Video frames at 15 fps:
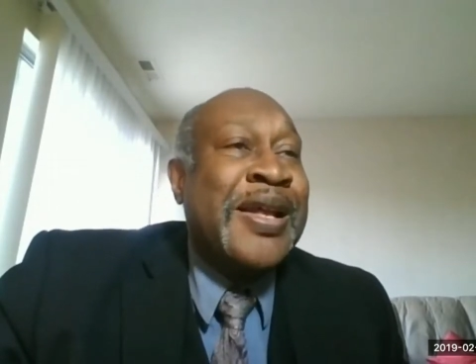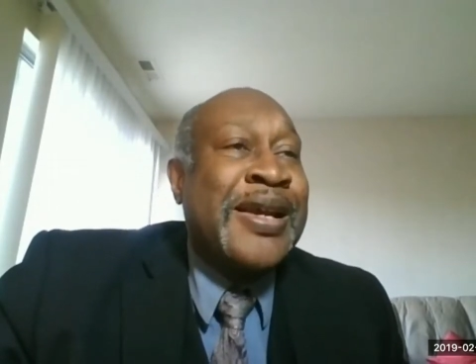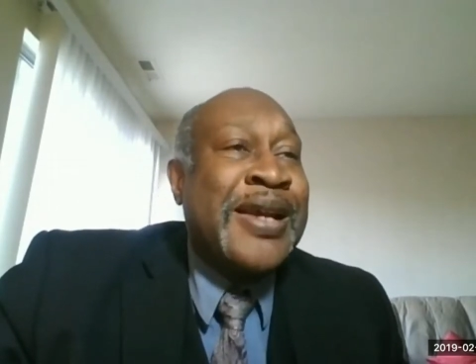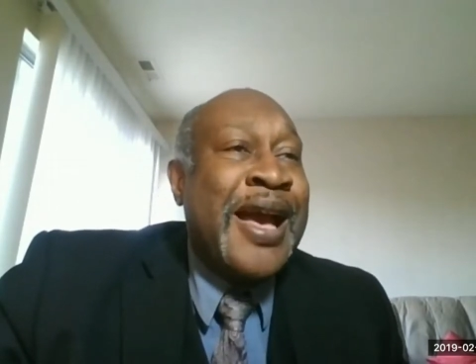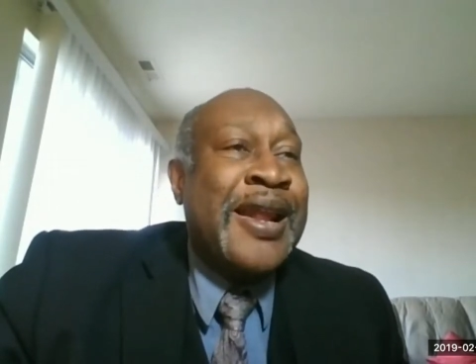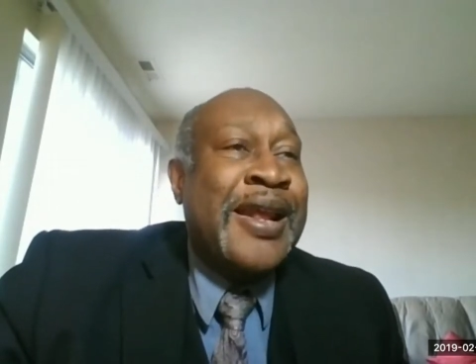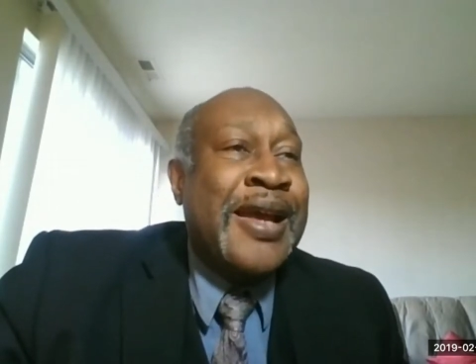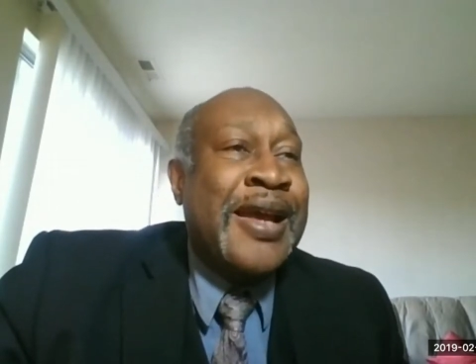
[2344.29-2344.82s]

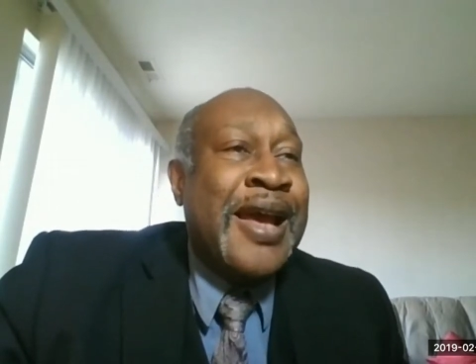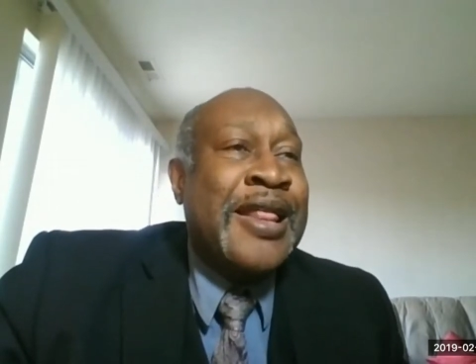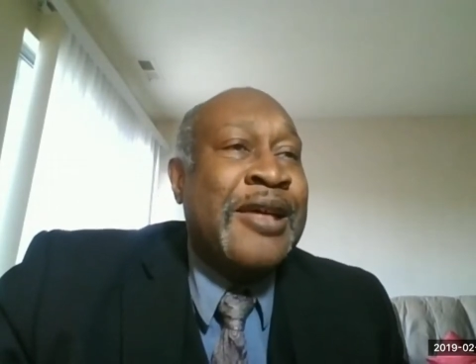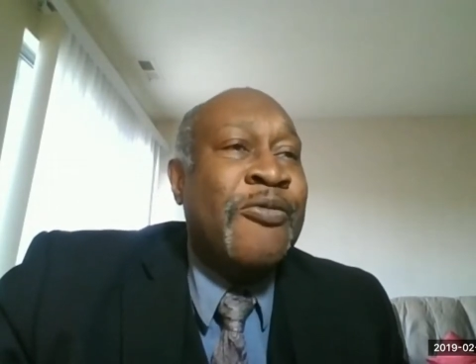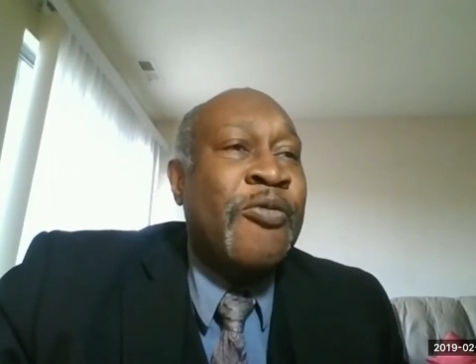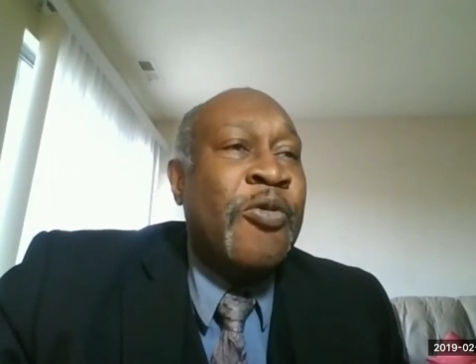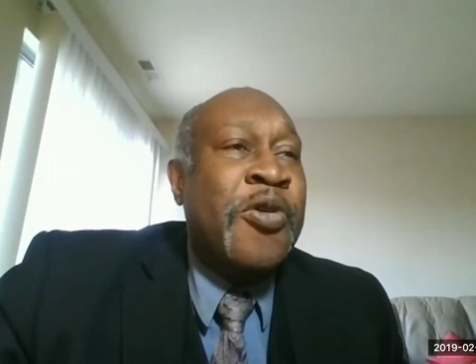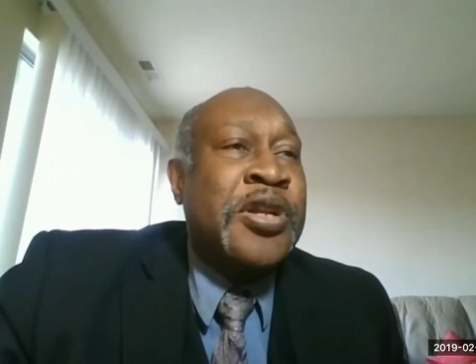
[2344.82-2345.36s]
kind of guy that
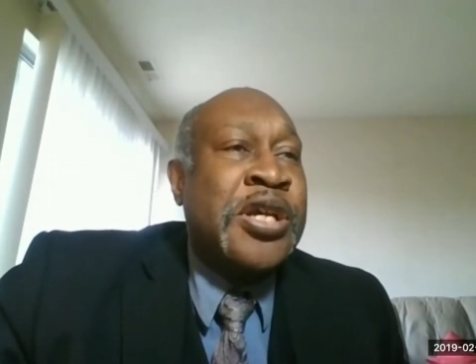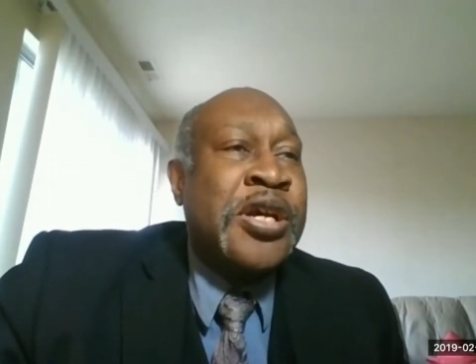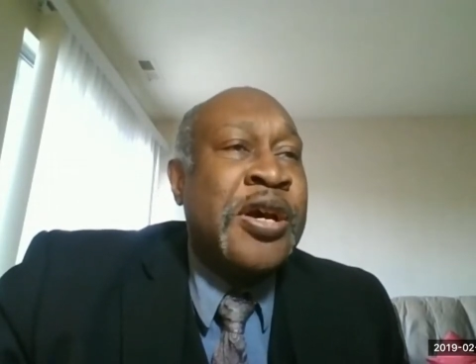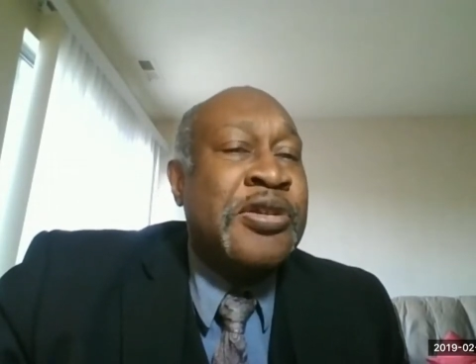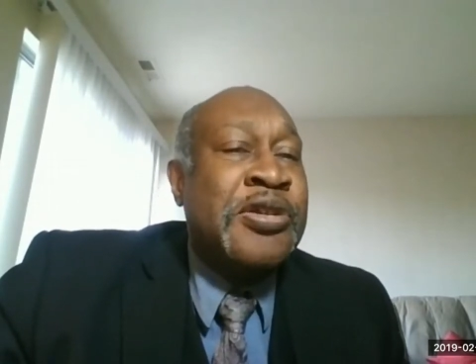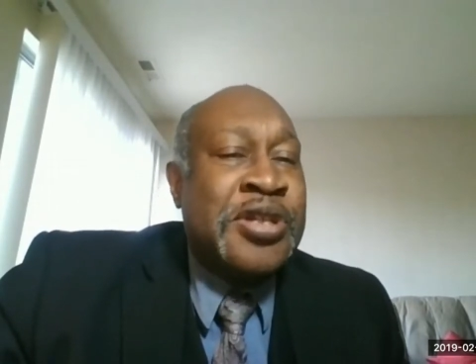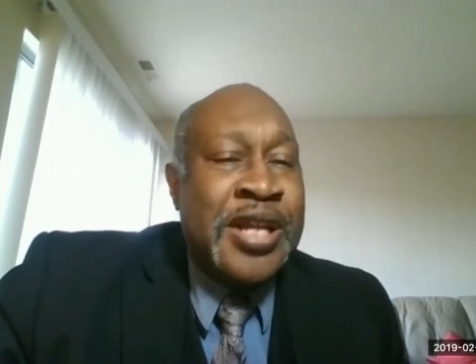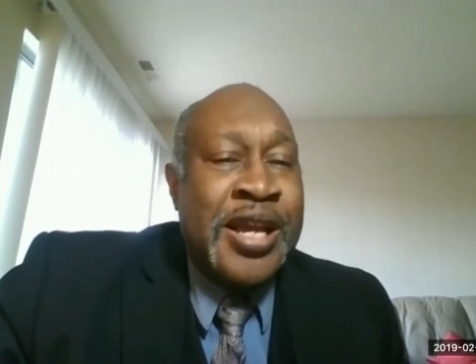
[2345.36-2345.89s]
wanted to
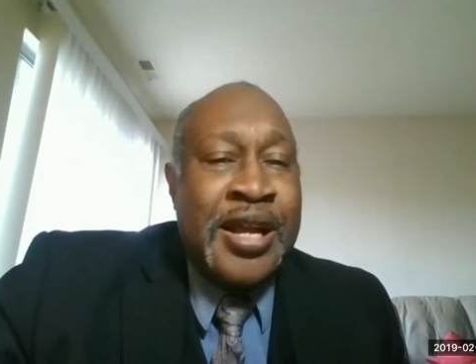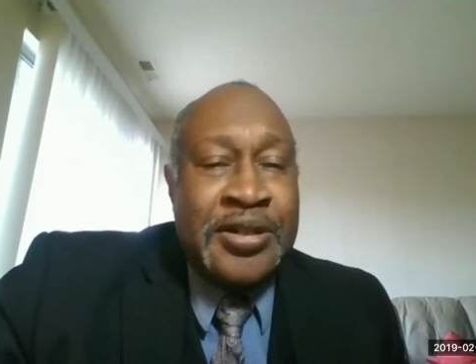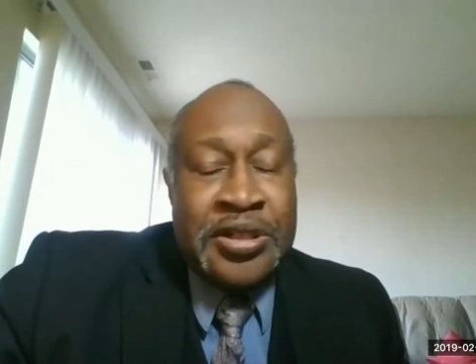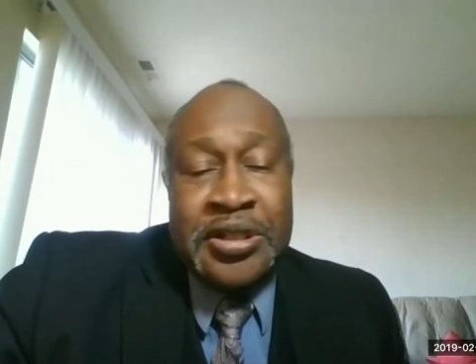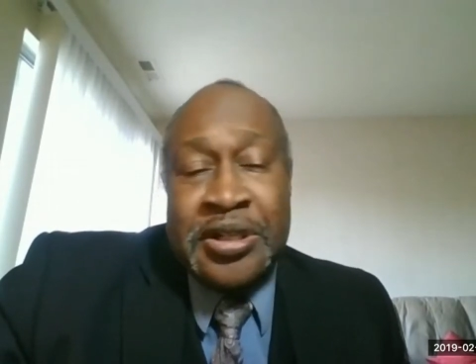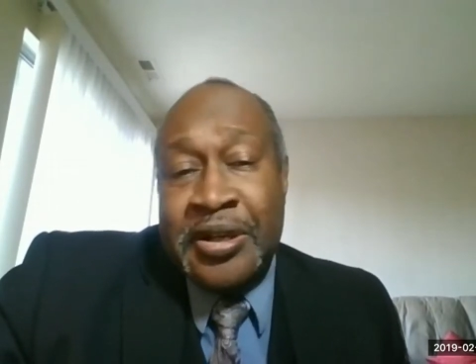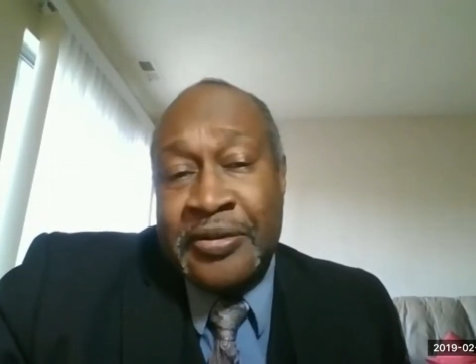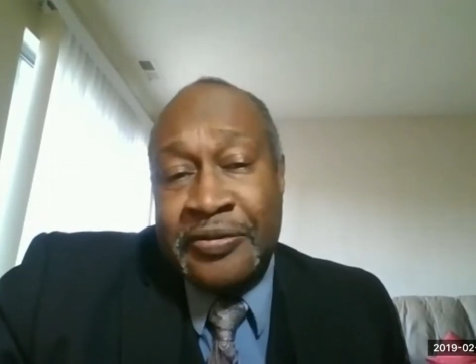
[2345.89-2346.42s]
understand
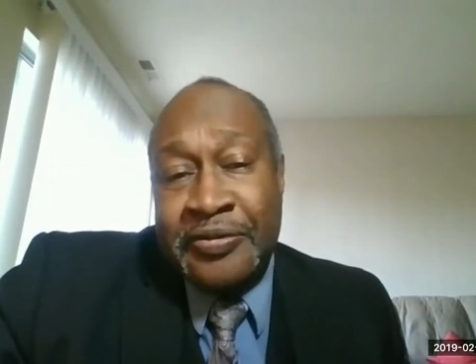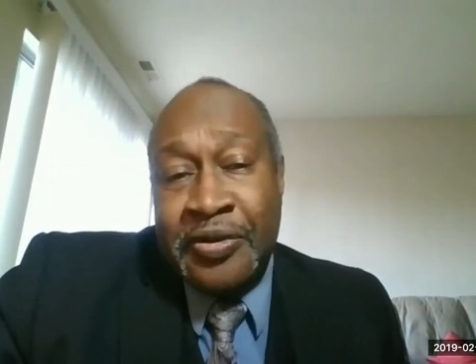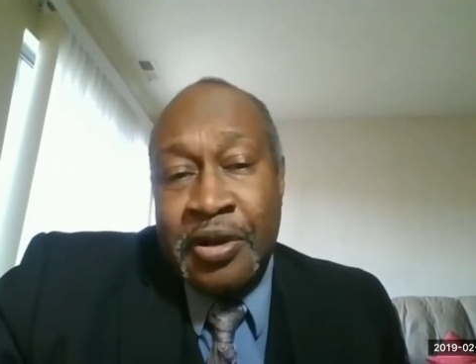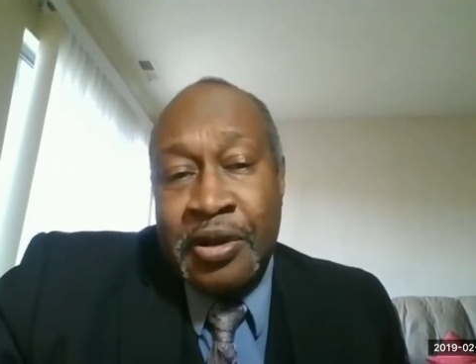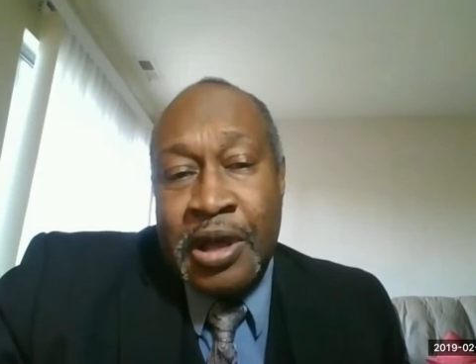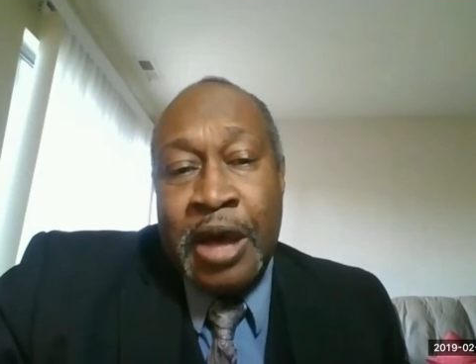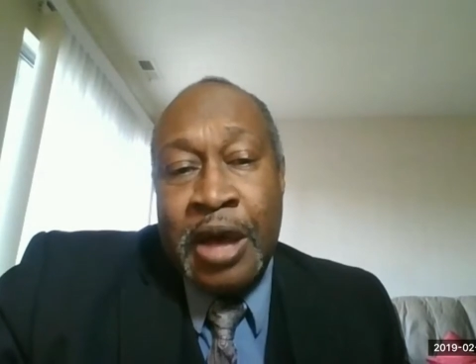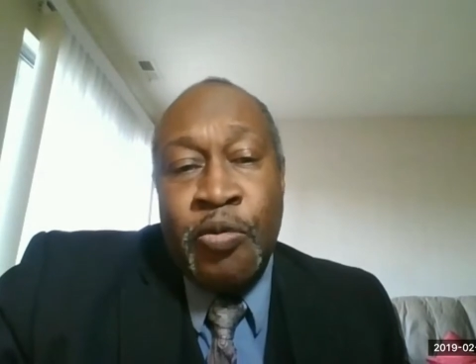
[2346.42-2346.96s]
stuff.
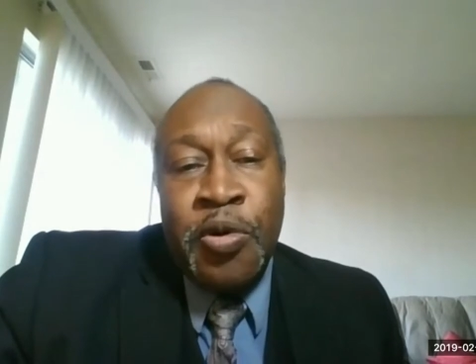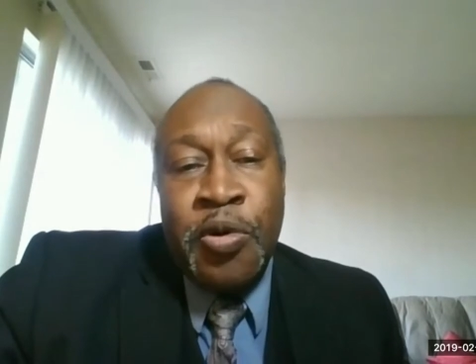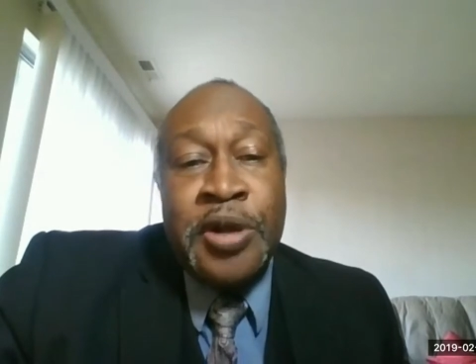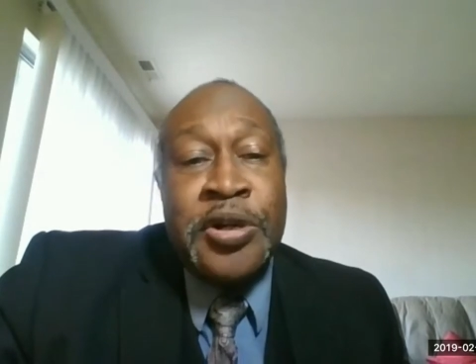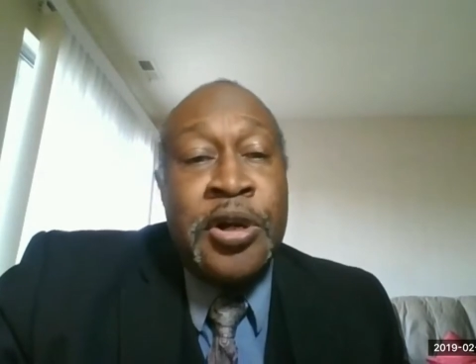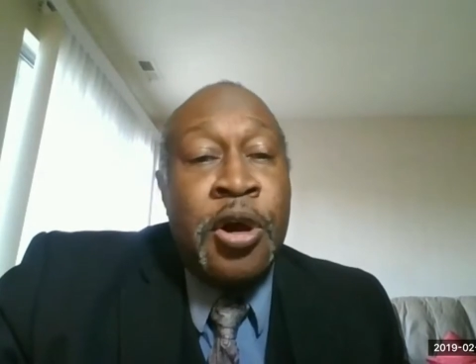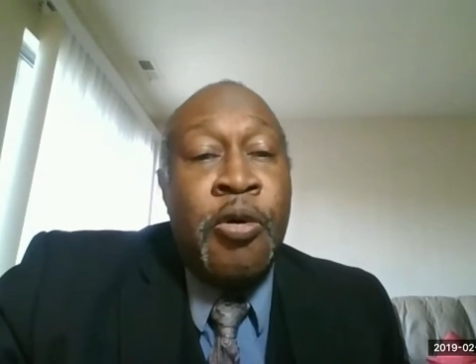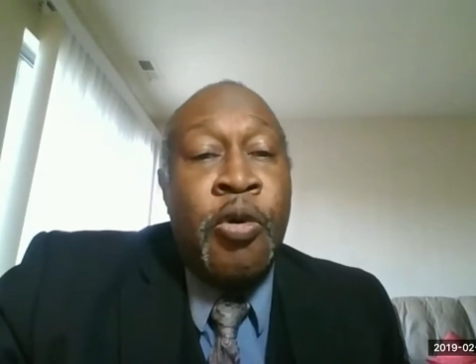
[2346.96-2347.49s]
I wanted to
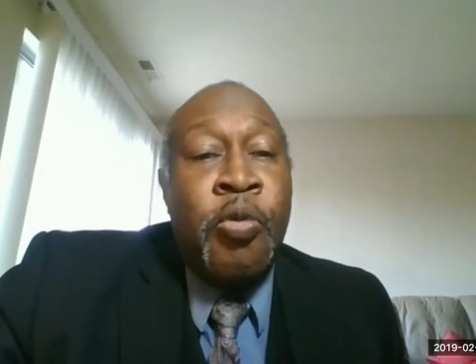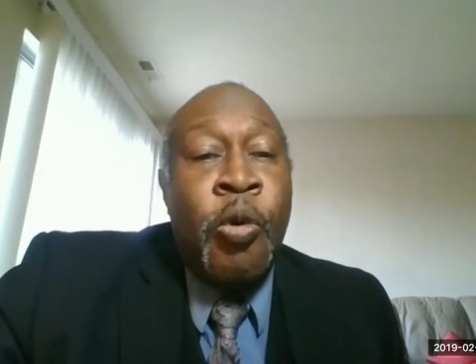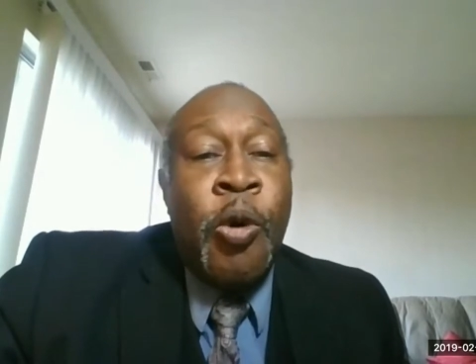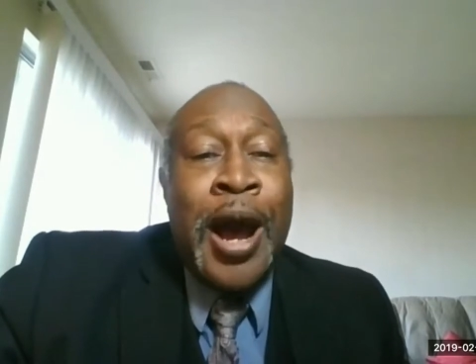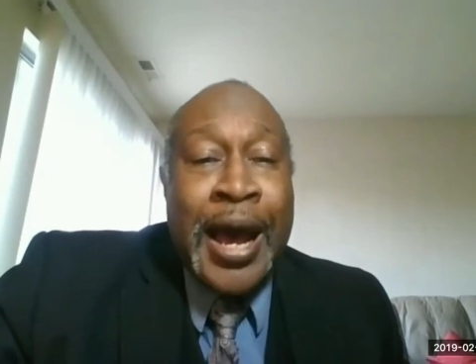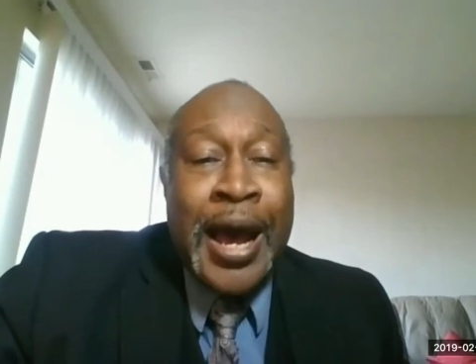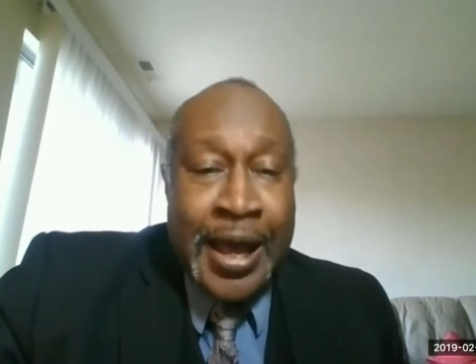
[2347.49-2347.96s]
know why.